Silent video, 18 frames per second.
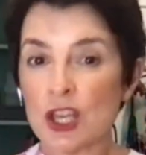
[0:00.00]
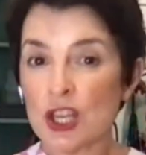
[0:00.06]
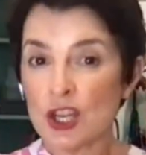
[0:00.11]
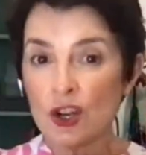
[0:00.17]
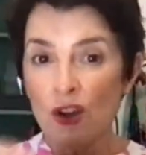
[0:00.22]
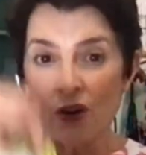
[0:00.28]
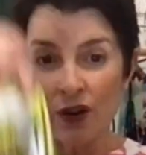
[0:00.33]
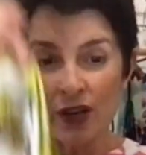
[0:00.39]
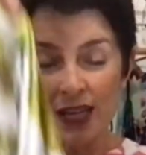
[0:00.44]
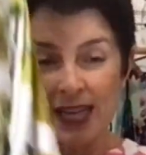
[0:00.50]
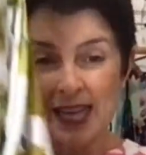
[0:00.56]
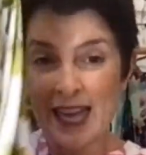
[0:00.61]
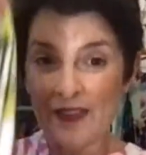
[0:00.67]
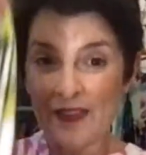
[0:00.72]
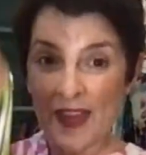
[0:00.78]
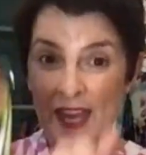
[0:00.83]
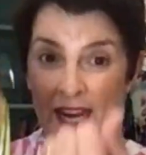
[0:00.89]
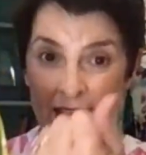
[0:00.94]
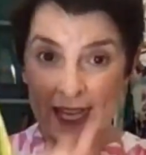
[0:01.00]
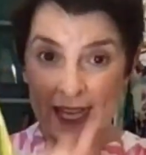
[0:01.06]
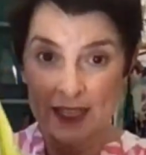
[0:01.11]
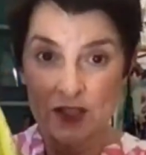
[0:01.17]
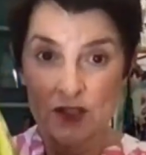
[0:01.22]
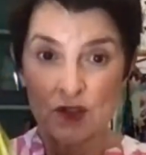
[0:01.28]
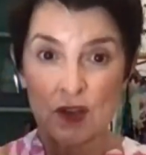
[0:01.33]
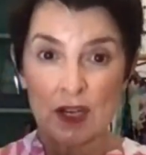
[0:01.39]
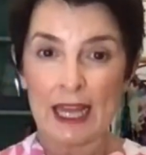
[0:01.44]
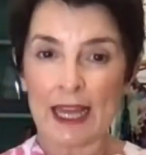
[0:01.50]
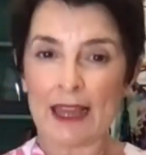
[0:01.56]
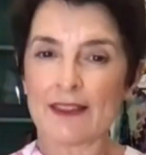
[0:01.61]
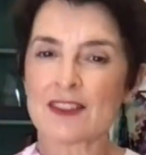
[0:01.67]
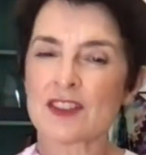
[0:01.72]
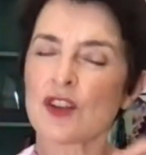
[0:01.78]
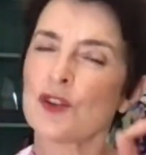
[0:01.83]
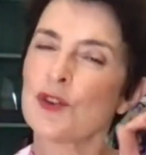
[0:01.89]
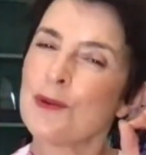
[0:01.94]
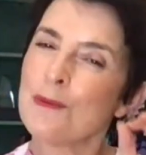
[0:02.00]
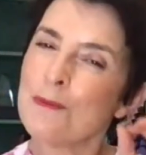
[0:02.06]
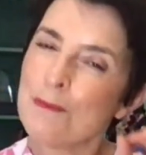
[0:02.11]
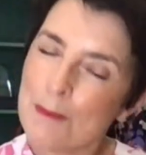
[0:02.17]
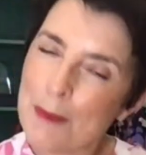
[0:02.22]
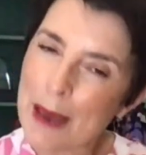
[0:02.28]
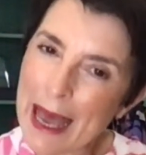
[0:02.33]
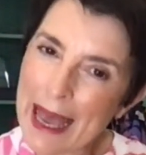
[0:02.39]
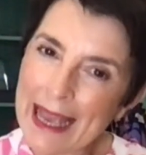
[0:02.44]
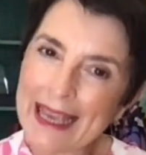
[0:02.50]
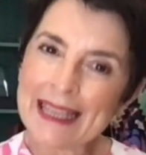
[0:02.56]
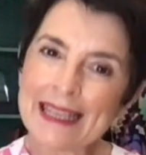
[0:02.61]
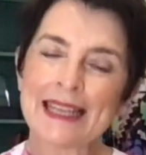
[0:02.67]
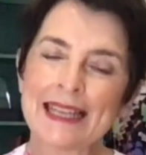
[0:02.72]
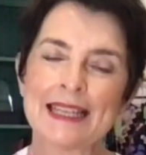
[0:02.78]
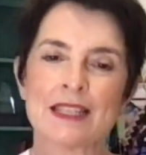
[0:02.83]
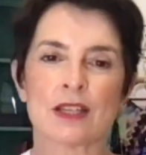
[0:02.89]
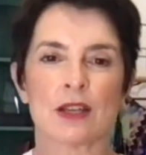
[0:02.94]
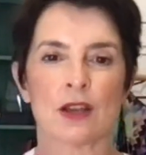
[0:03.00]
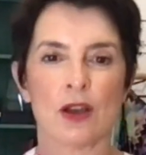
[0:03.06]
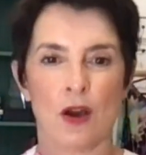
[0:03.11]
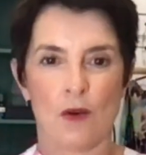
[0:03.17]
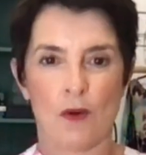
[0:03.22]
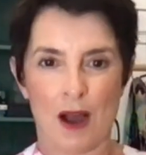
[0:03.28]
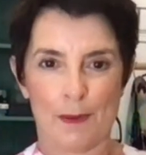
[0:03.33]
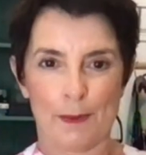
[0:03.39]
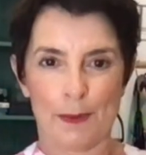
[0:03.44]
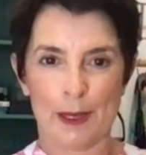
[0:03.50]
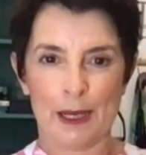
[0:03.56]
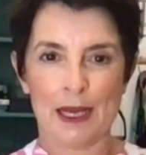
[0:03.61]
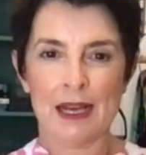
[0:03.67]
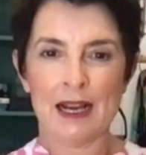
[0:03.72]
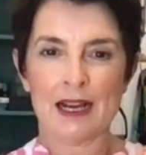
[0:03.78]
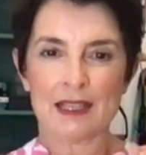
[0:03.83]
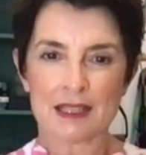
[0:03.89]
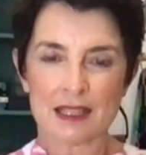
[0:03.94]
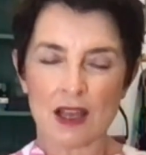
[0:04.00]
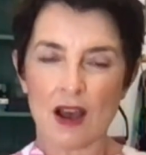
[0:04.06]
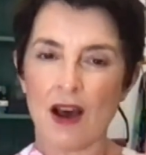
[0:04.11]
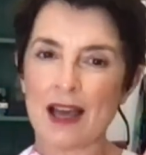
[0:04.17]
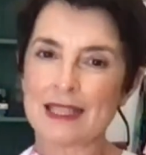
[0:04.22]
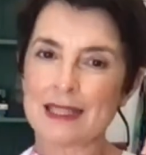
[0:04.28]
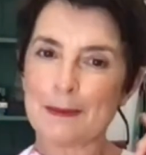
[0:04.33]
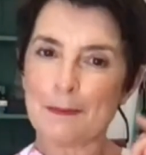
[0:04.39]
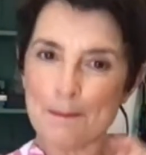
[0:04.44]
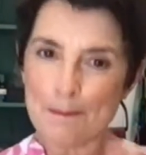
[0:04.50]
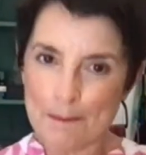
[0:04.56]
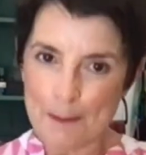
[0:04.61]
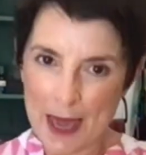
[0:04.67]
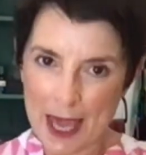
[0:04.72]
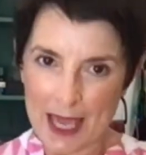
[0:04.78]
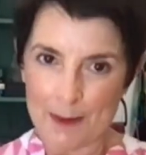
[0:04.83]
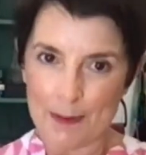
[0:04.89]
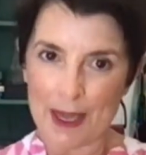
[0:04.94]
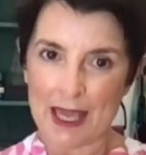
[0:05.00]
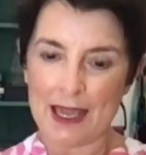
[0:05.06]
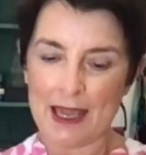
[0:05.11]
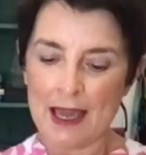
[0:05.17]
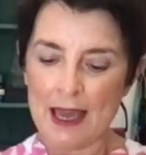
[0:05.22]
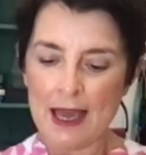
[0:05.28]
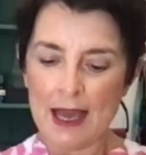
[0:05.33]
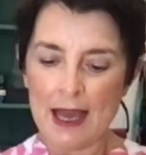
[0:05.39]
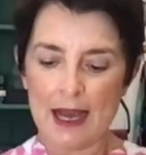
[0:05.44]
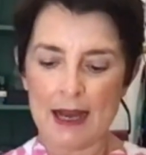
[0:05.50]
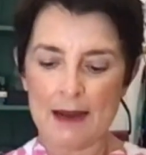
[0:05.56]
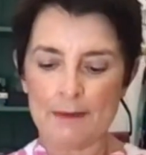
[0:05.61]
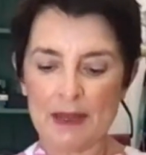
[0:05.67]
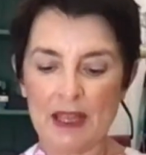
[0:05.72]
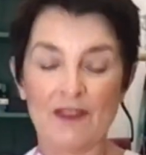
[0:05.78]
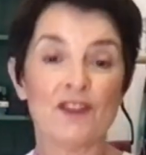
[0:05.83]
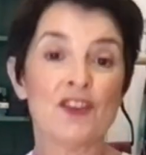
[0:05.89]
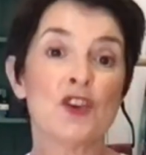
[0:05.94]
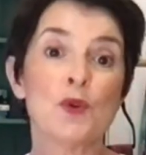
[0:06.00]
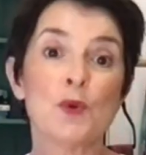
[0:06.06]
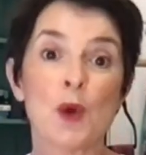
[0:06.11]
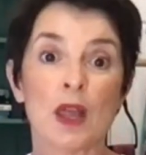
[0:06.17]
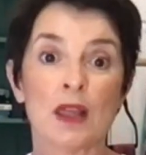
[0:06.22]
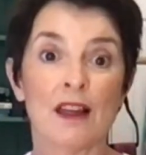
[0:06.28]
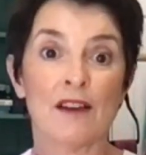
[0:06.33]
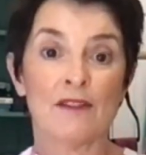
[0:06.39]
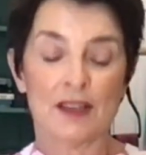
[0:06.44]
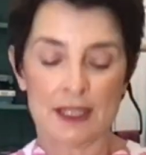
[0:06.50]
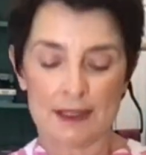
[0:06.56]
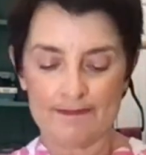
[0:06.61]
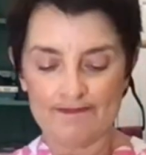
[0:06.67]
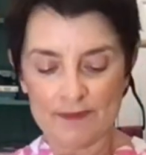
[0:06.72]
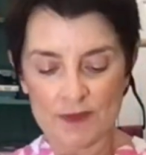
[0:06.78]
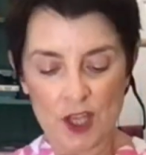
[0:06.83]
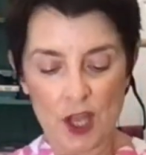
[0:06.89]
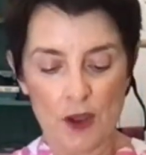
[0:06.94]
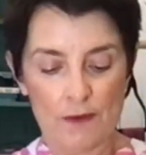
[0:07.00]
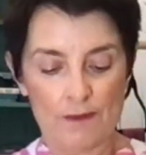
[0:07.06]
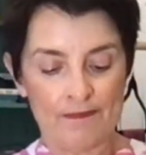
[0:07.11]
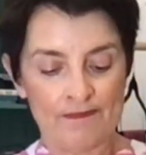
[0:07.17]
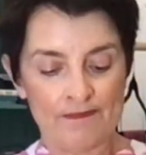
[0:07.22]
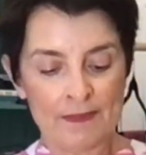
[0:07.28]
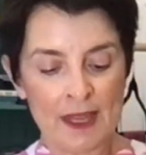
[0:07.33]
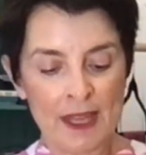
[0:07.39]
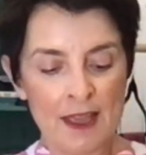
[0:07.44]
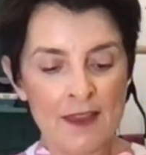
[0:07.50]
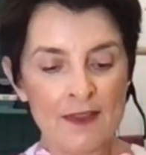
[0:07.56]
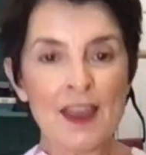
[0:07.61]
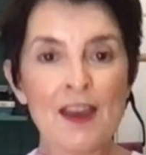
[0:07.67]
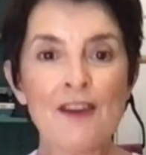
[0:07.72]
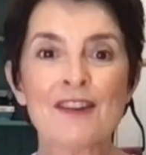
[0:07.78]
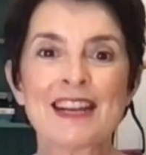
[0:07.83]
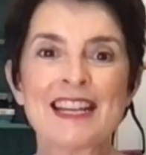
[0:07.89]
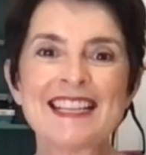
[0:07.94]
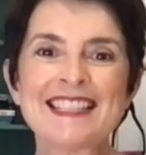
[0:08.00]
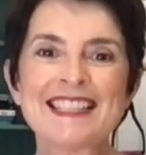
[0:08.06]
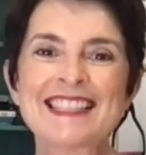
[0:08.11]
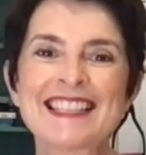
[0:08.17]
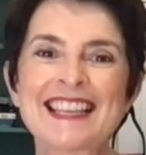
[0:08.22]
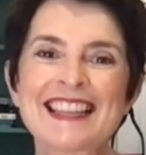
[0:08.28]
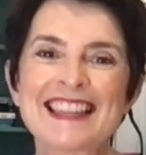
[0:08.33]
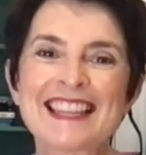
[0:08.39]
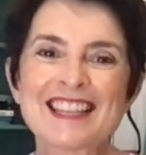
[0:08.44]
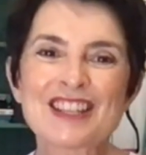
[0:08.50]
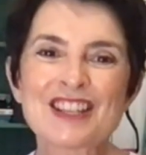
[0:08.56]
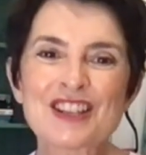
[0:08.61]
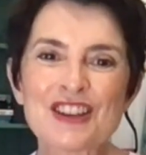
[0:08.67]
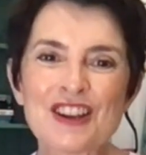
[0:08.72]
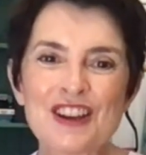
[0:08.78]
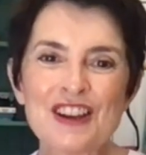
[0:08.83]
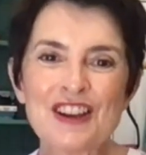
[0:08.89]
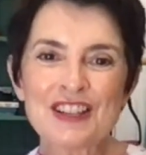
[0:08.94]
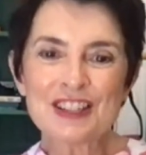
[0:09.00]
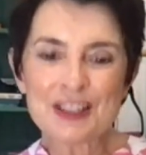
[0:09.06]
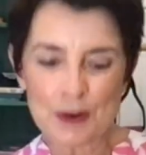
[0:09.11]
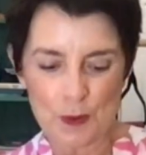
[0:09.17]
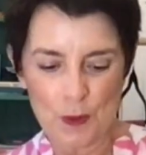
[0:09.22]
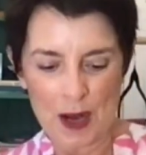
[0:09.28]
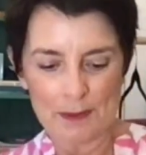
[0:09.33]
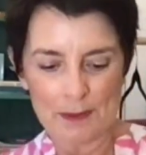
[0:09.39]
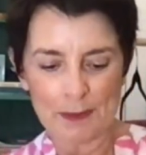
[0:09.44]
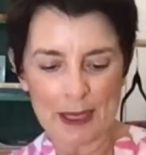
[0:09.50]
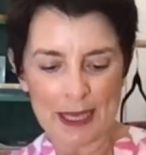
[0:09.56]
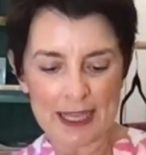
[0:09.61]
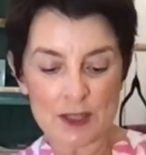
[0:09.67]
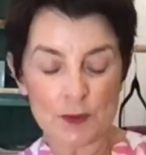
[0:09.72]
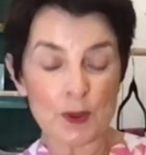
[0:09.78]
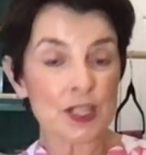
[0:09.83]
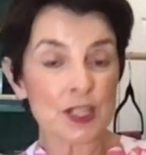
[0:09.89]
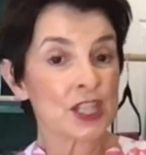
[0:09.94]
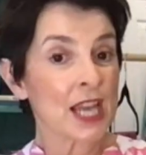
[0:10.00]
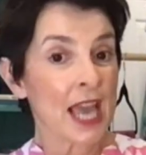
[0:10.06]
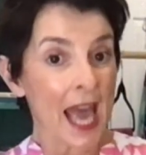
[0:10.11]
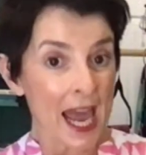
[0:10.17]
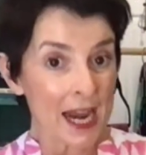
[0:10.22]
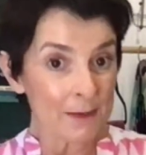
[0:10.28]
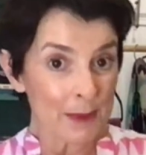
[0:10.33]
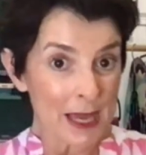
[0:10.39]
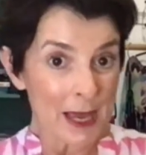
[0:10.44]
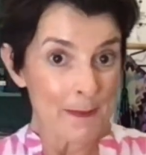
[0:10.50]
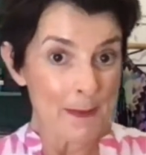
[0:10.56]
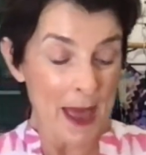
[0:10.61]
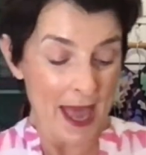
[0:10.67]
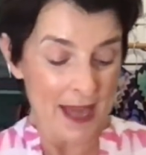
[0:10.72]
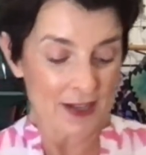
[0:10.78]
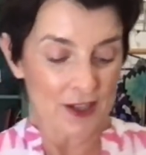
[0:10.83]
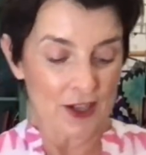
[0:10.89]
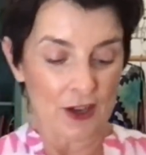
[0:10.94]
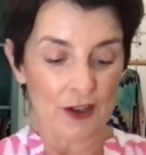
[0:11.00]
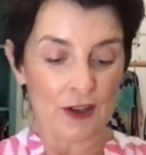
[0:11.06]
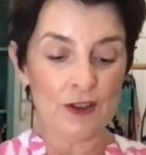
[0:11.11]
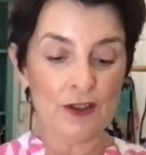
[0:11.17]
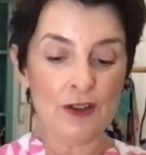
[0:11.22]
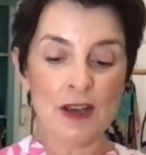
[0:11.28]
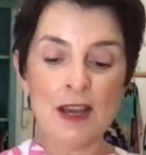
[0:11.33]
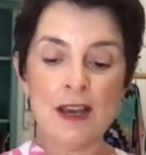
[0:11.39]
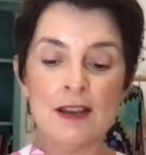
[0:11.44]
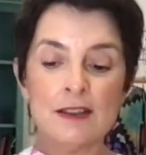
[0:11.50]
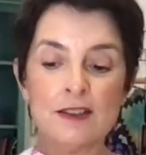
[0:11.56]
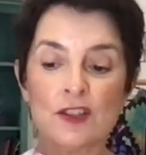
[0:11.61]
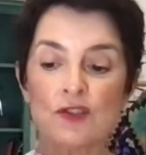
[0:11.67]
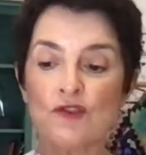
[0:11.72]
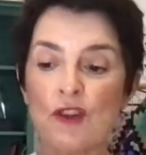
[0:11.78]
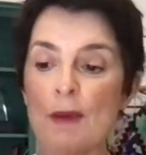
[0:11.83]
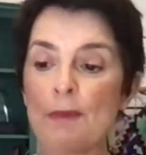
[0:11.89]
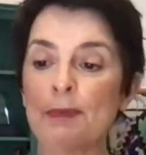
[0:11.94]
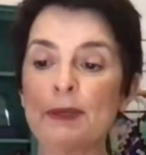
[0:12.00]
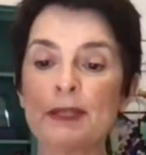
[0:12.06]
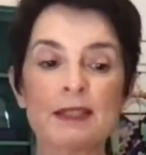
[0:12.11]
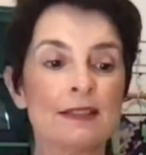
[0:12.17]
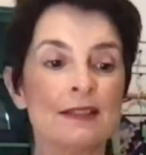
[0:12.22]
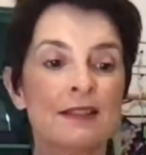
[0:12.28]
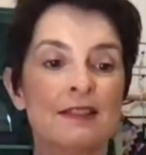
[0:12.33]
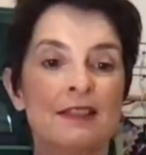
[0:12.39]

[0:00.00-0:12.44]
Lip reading: you're not going to get that extra length. So you may need to go up a size, maybe, if you love it. So there it is, the Shirred one piece, which can be a bandeau, strapless